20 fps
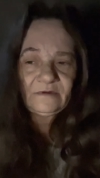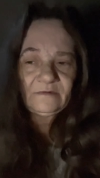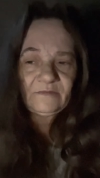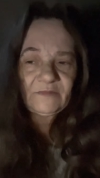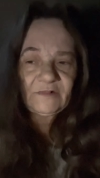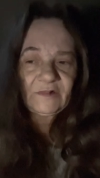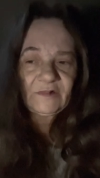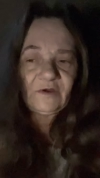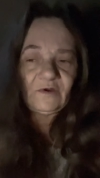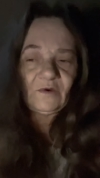
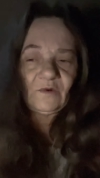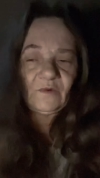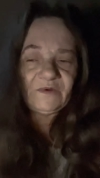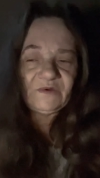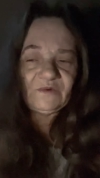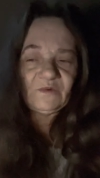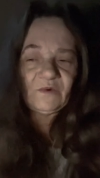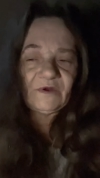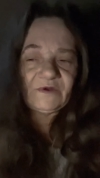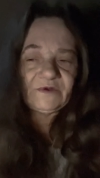But I
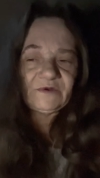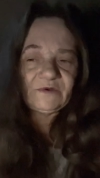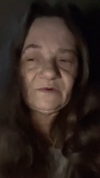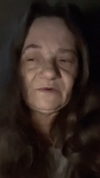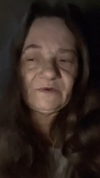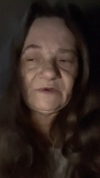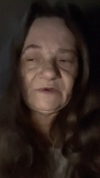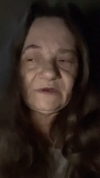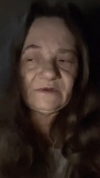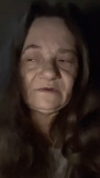always watched
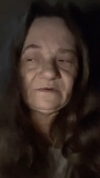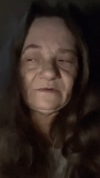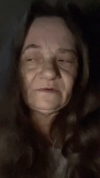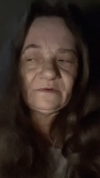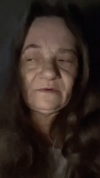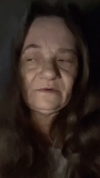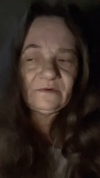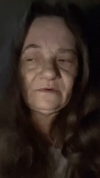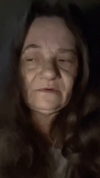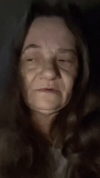those things with
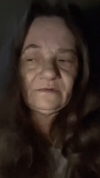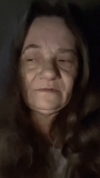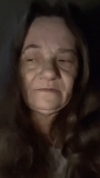her.